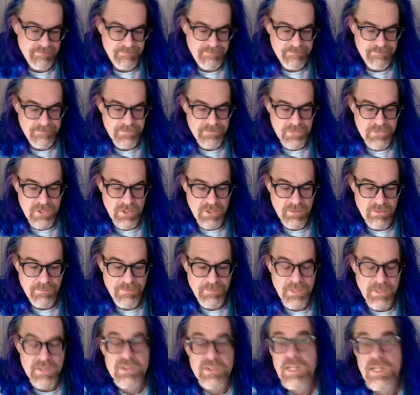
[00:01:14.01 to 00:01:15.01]
So
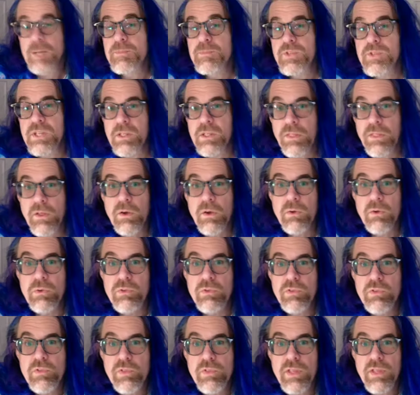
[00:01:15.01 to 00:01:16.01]
it's times like
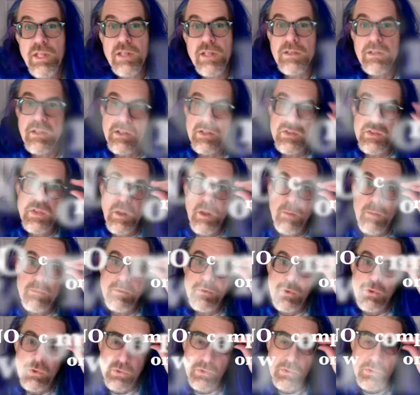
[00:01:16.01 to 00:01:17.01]
those that it's
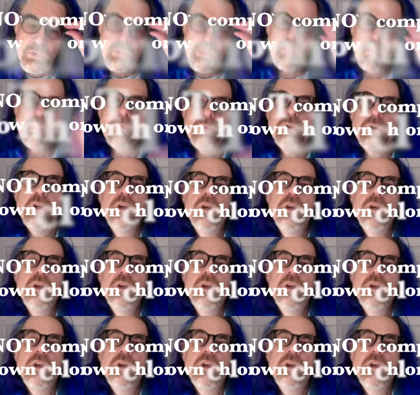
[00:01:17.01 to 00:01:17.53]
helpful to